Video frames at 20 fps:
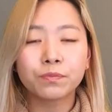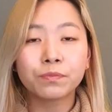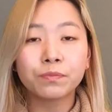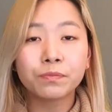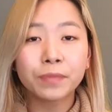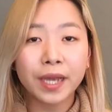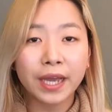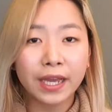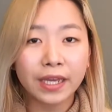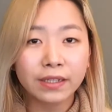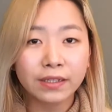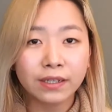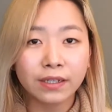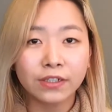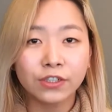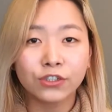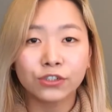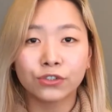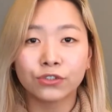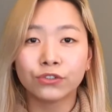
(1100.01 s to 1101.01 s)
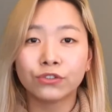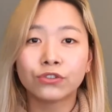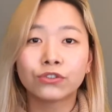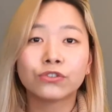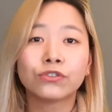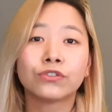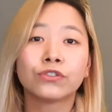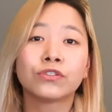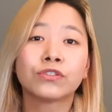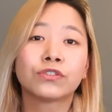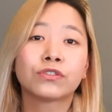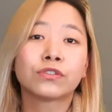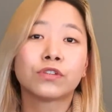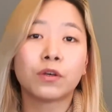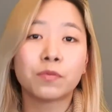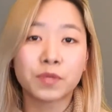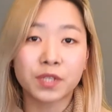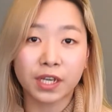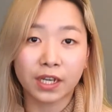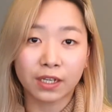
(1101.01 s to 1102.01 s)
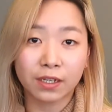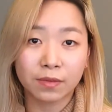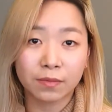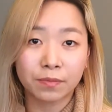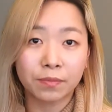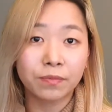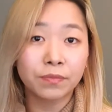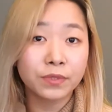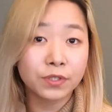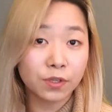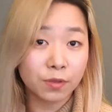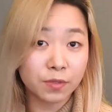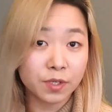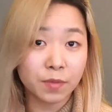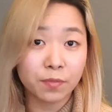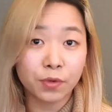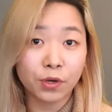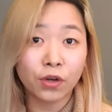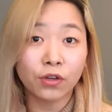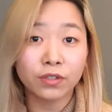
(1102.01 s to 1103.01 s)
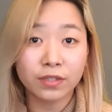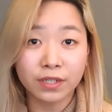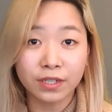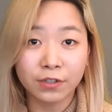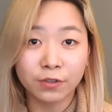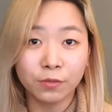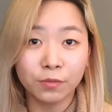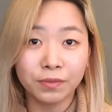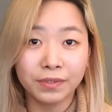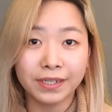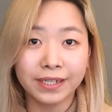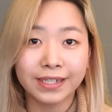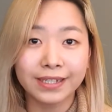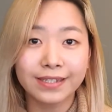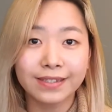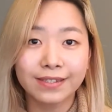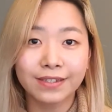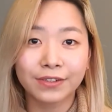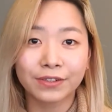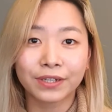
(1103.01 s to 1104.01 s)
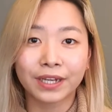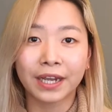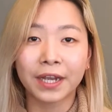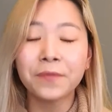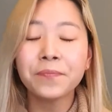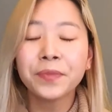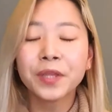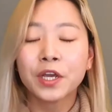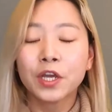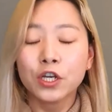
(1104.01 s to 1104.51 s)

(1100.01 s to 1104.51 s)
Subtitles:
pay attention to the subject particle, please, okay?